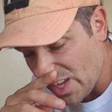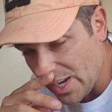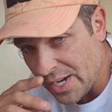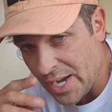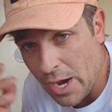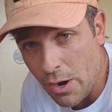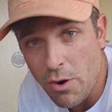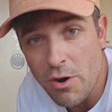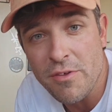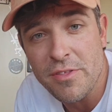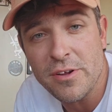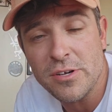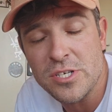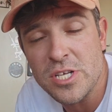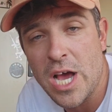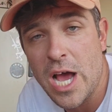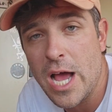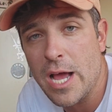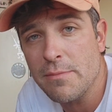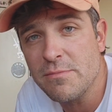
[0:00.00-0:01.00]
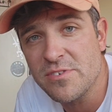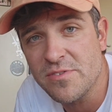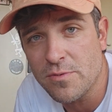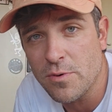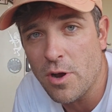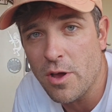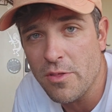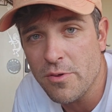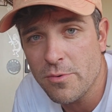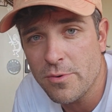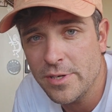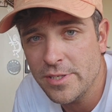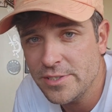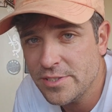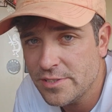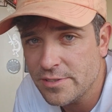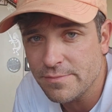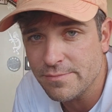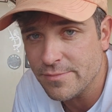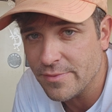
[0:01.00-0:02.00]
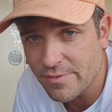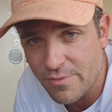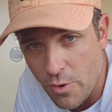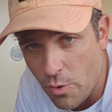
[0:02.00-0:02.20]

Now, are there times for other ones? Of